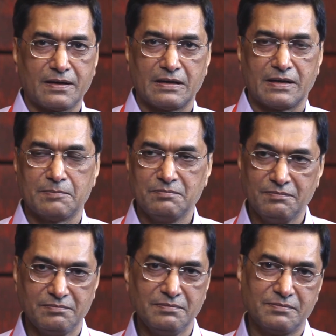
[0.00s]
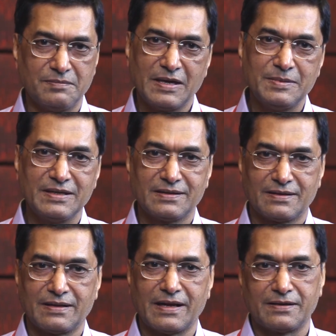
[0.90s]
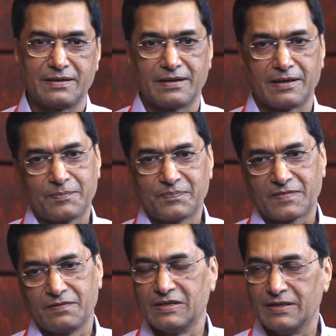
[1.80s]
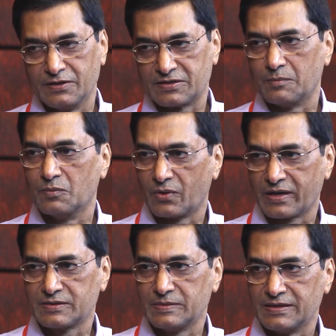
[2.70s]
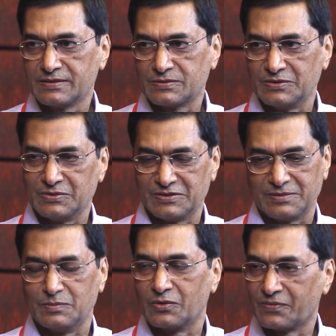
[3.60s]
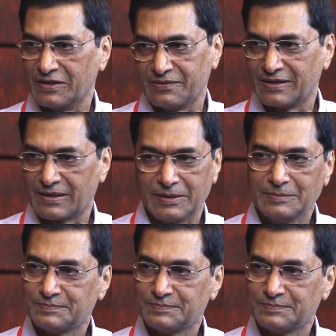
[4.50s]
And, uh, maybe that uh, we need some more experience to use it more frequently.